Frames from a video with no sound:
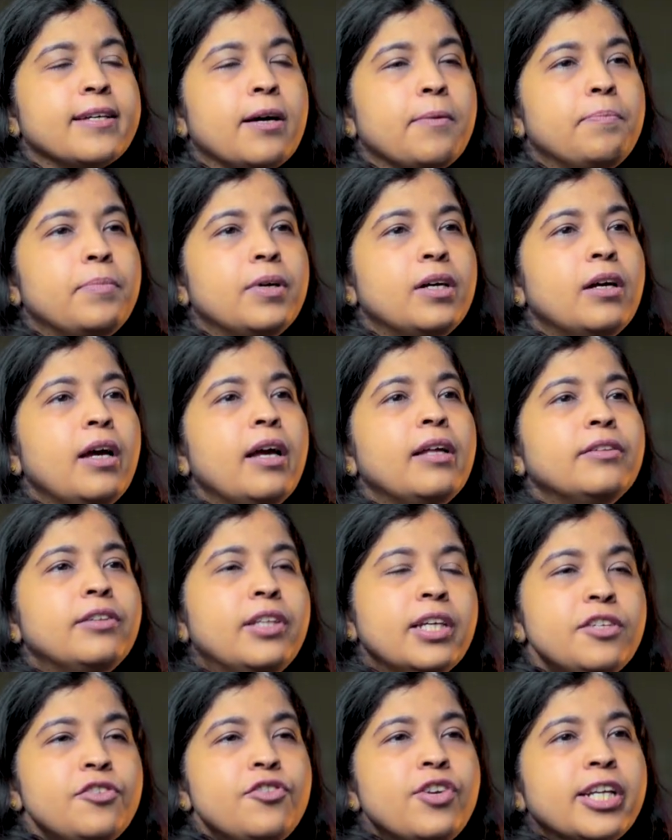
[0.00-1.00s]
up,
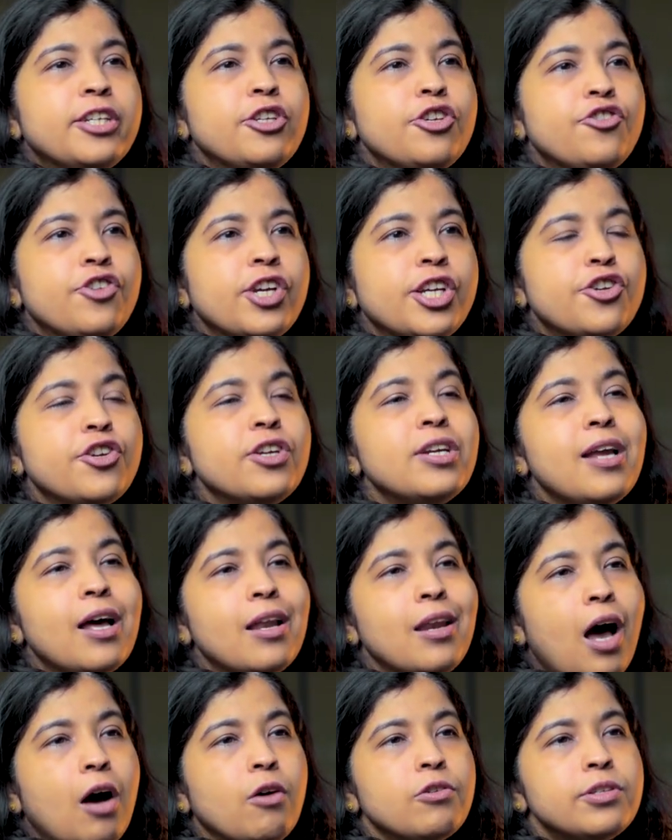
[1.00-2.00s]
this registration
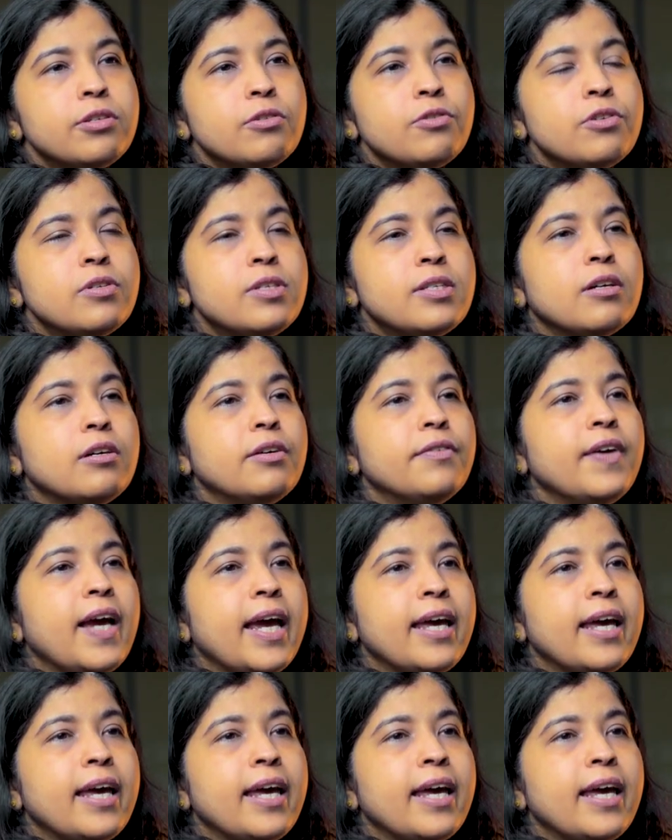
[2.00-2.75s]
allows you to serve